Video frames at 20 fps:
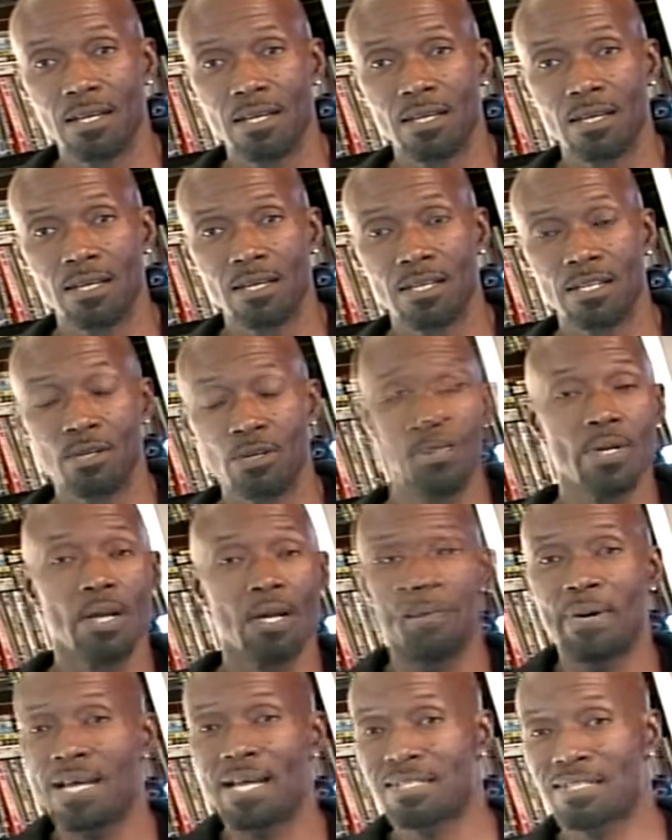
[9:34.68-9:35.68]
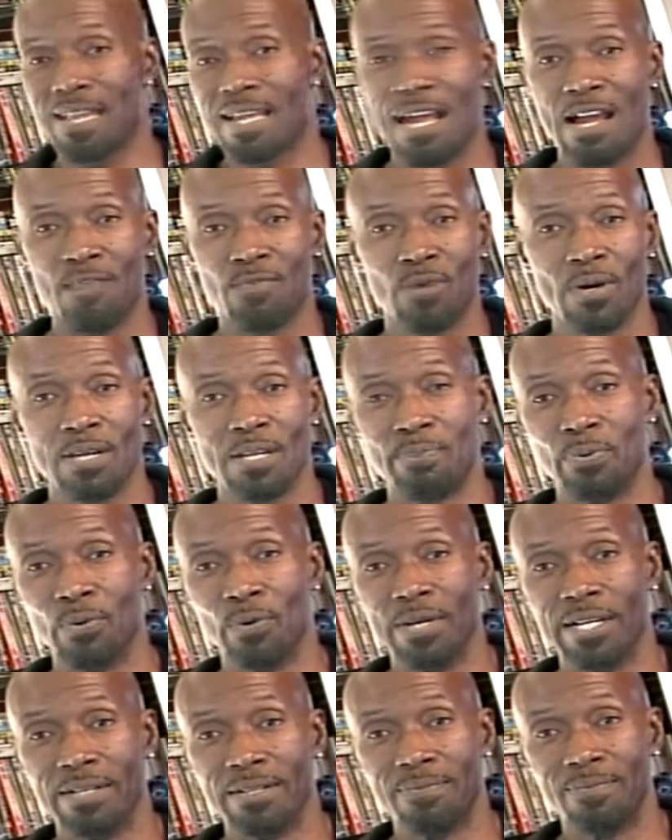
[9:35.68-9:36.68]
Here we are past the halfway
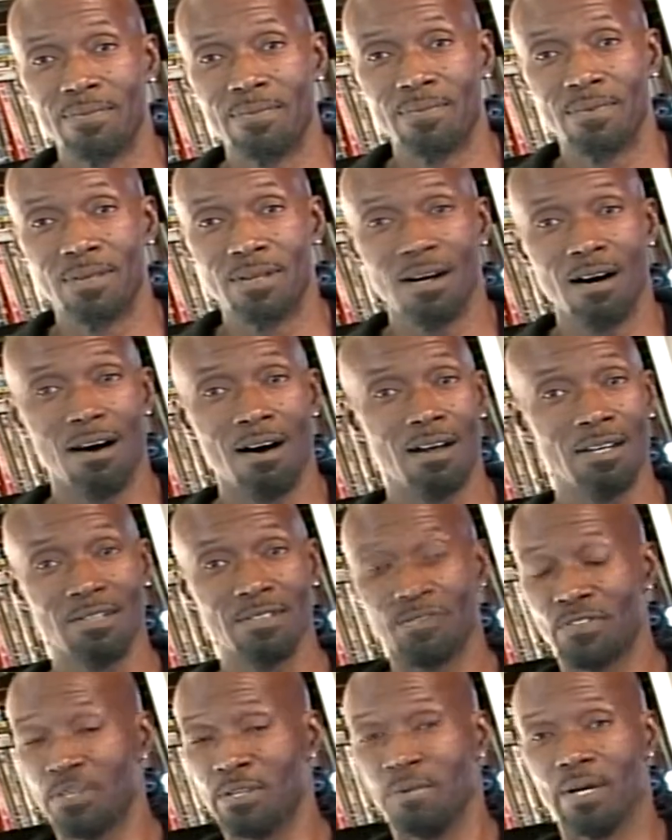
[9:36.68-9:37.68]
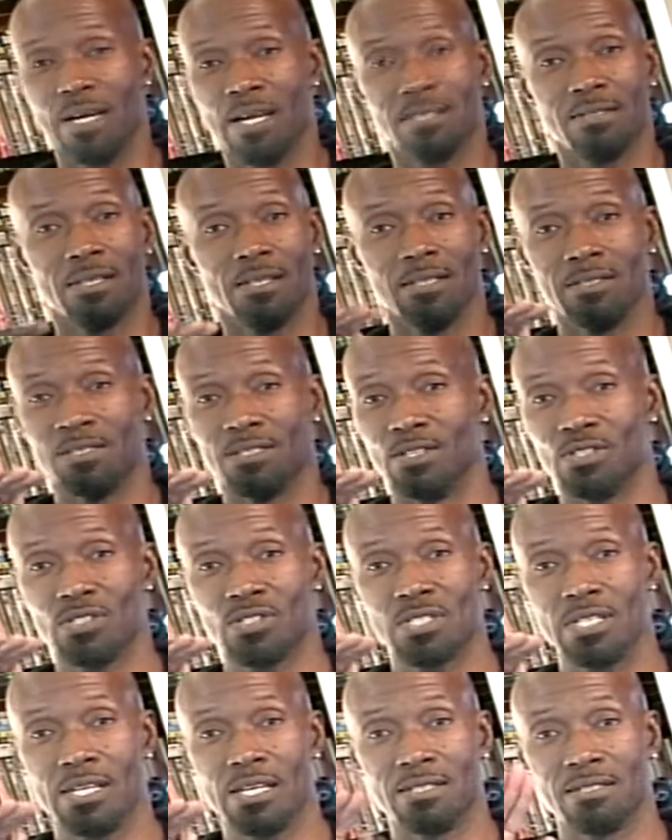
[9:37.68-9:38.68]
point. All of them
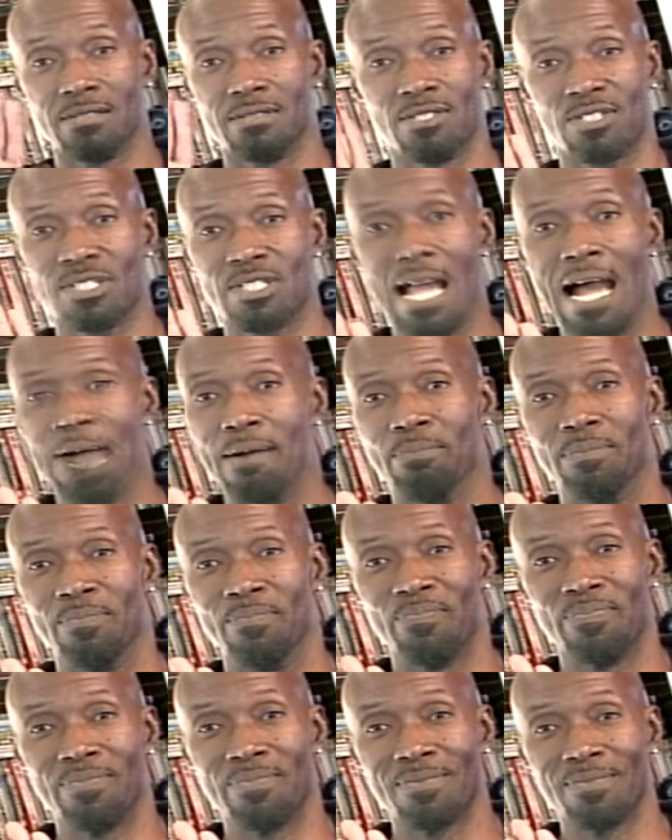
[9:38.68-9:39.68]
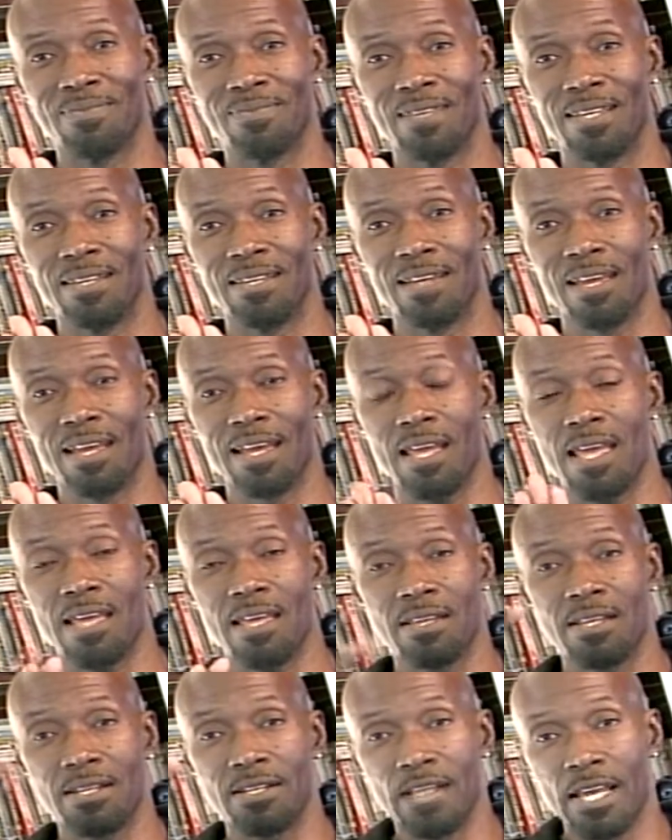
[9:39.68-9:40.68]
just stopped.
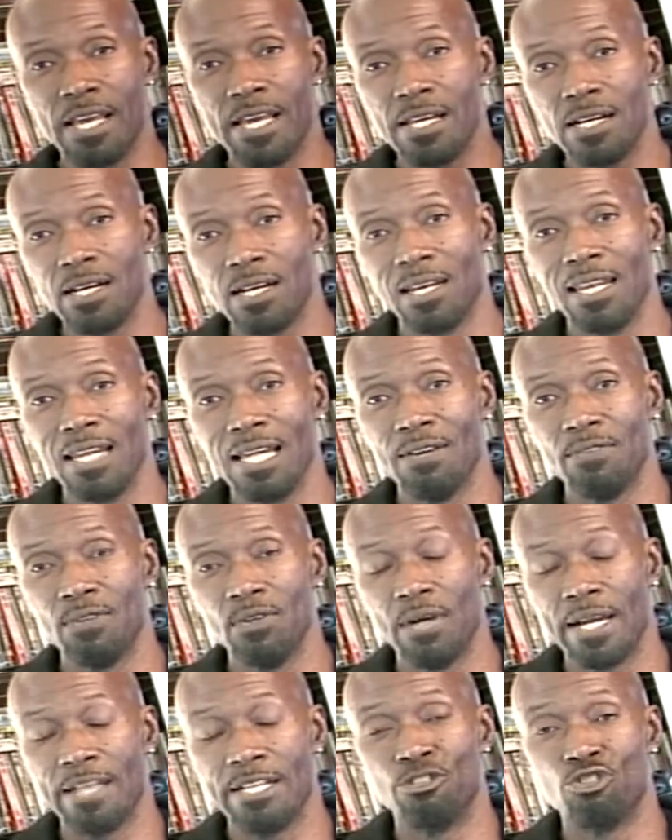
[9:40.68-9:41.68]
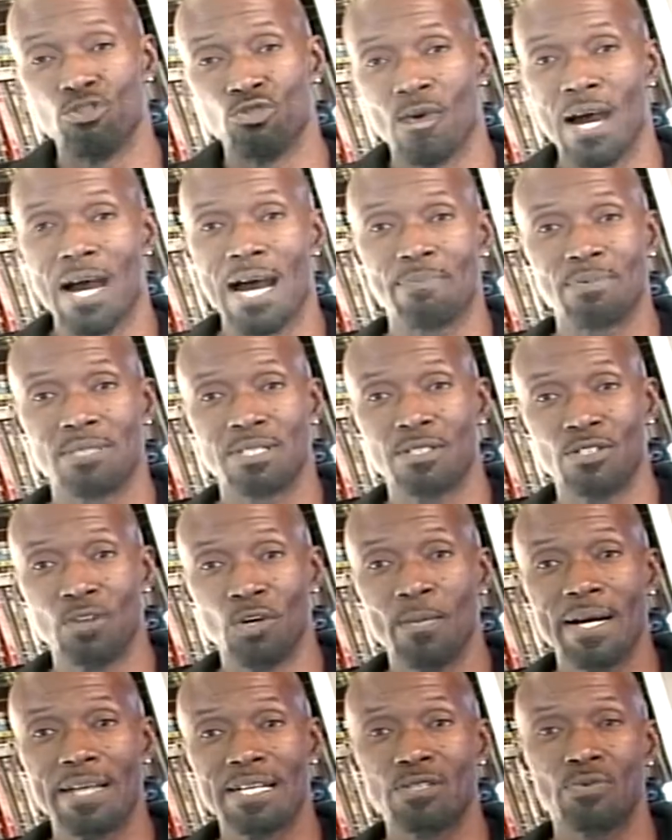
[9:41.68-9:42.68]
And it hit a level and dropped.
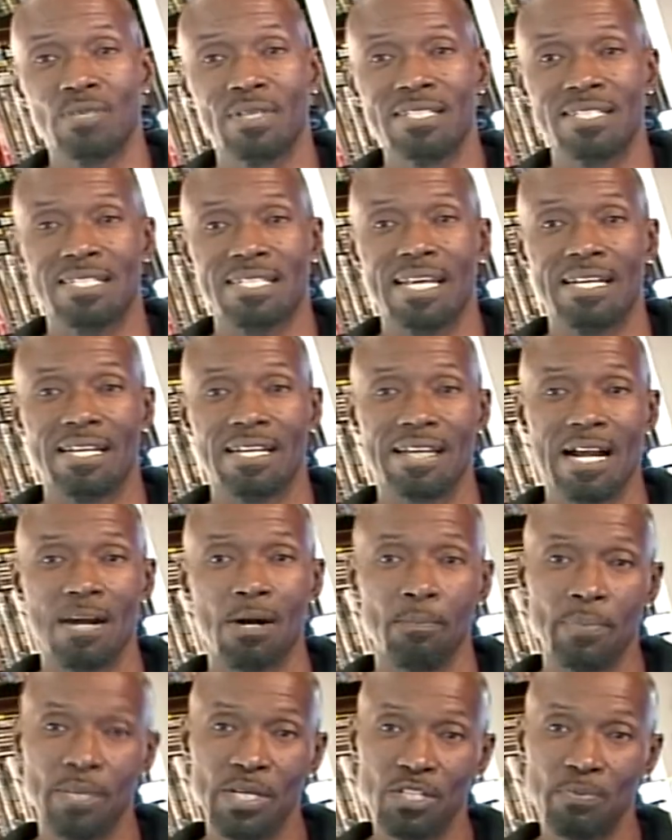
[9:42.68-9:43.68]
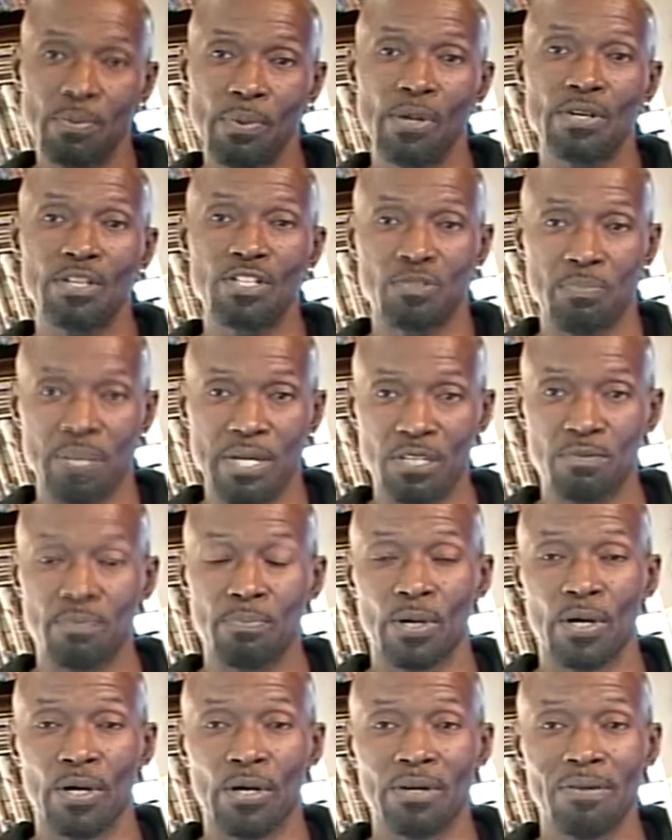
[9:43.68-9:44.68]
Nobody's really standing out. Pittsburgh is Pittsburgh.